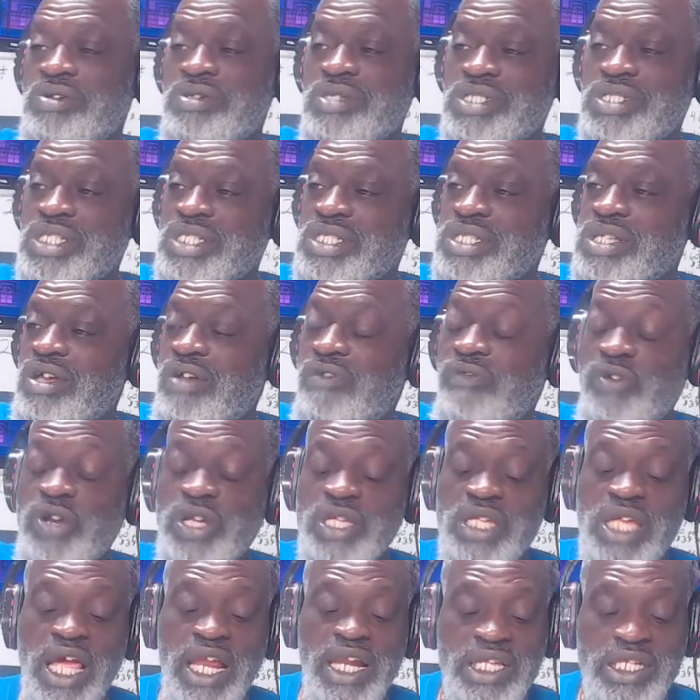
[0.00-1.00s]
Just look for the
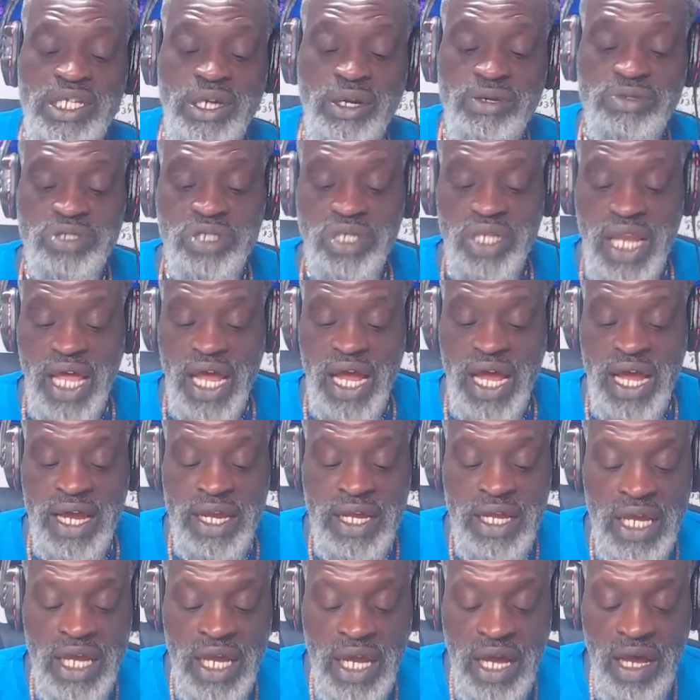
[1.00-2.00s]
Daily Toaster line.
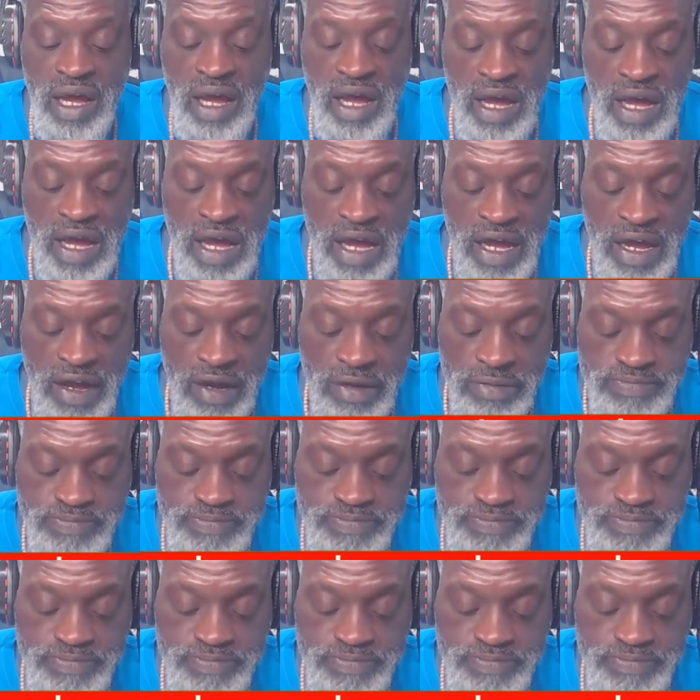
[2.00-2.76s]
Um,